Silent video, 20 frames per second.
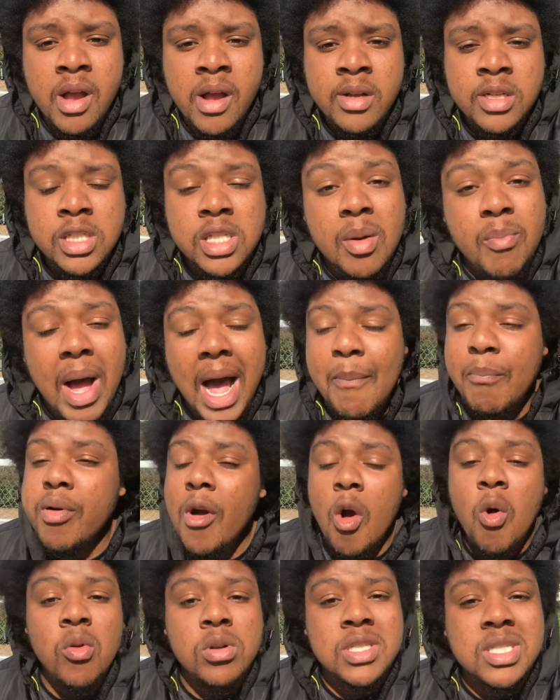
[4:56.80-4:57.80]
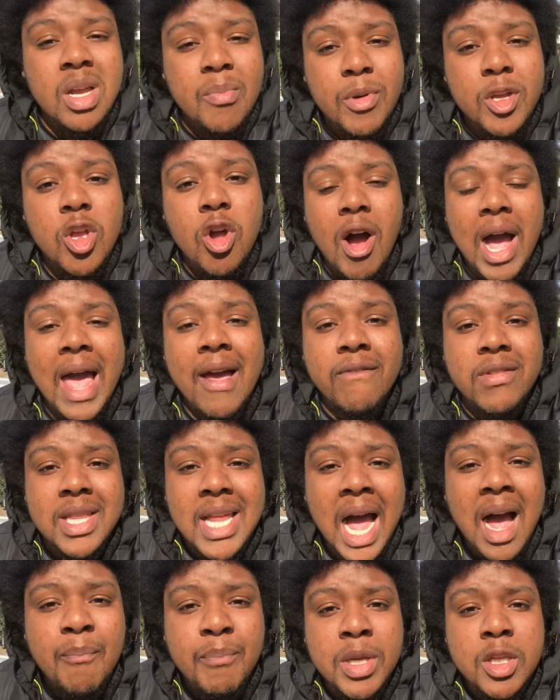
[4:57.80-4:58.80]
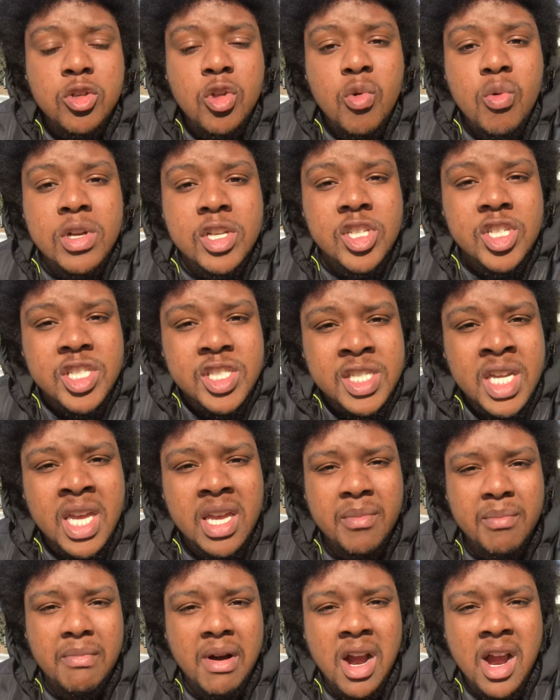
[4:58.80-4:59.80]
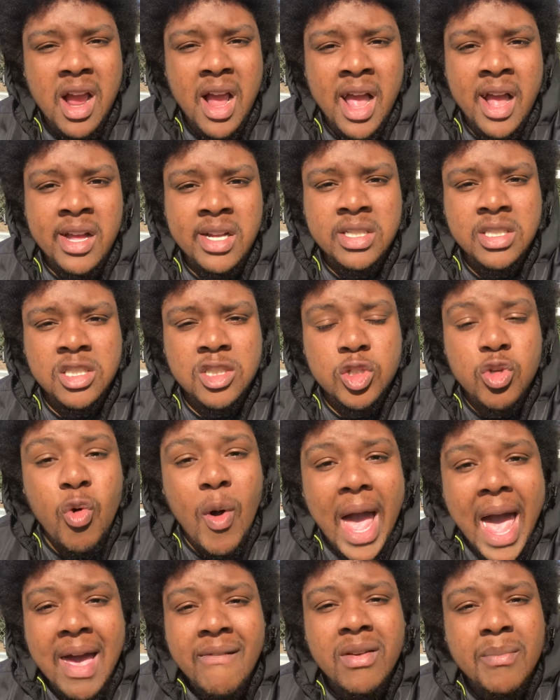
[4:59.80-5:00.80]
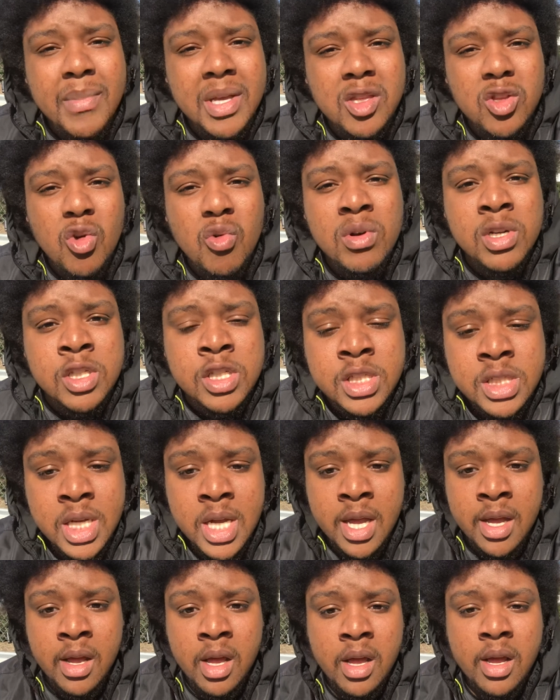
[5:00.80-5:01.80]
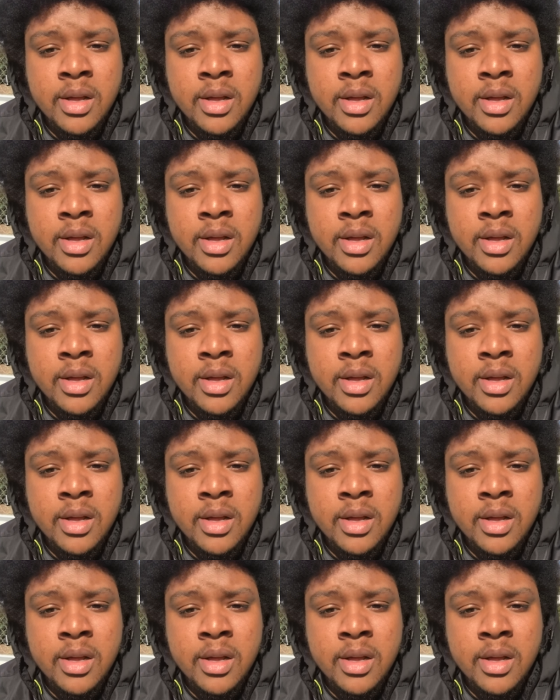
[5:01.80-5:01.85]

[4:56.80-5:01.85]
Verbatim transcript: Some of y'all have not been doing shit, bro. You haven't been doing shit.